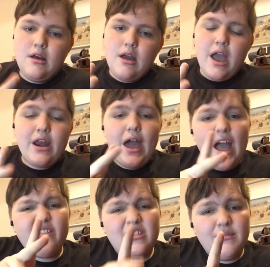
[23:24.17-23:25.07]
I
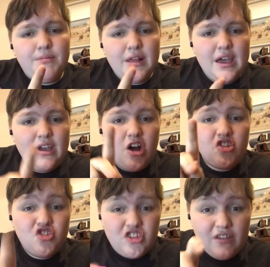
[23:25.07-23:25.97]
have to play on
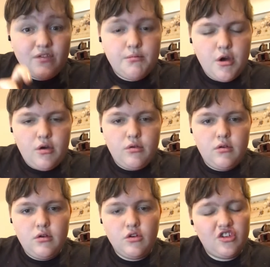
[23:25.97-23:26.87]
shift mode,
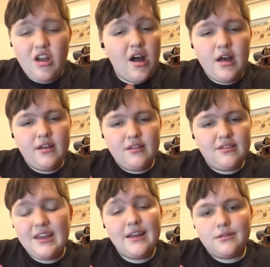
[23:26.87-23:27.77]
or
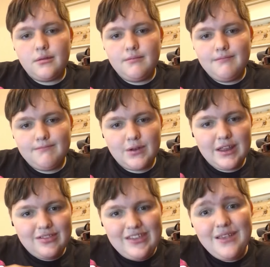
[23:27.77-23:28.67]
set. But
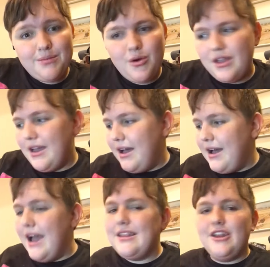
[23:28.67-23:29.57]
at this point,
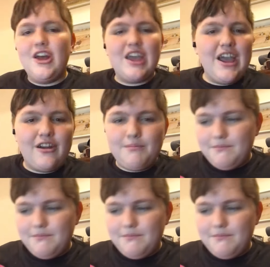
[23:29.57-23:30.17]
I did not care.